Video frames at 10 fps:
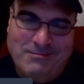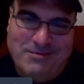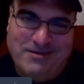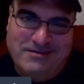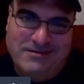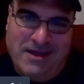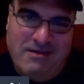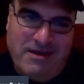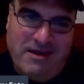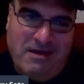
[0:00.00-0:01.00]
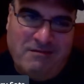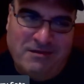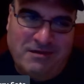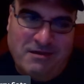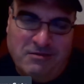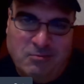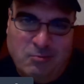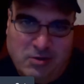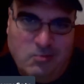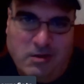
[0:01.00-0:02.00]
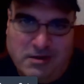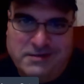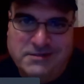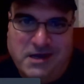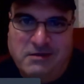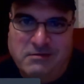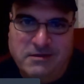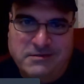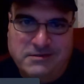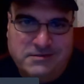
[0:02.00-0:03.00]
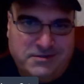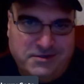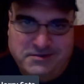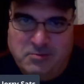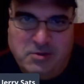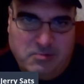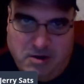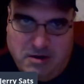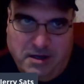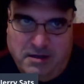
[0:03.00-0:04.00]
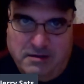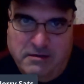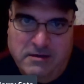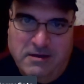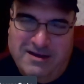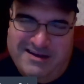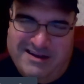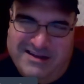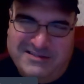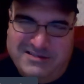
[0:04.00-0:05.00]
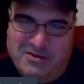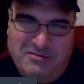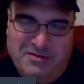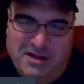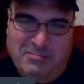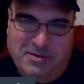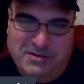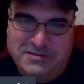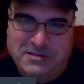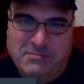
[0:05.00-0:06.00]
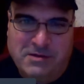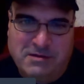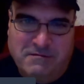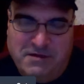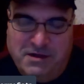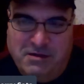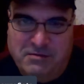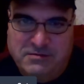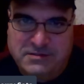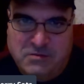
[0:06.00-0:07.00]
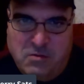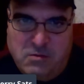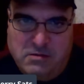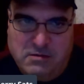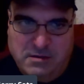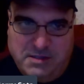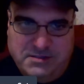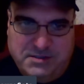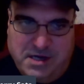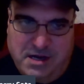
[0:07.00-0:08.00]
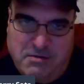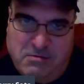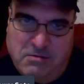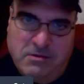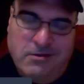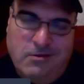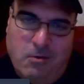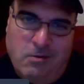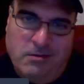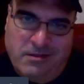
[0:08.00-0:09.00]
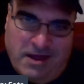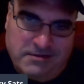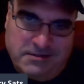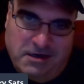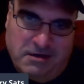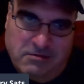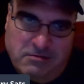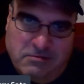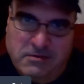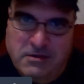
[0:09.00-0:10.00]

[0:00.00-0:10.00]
But now I have another woodworking channel that's just woodworking. And I slowly put some of the videos on this channel, on that channel.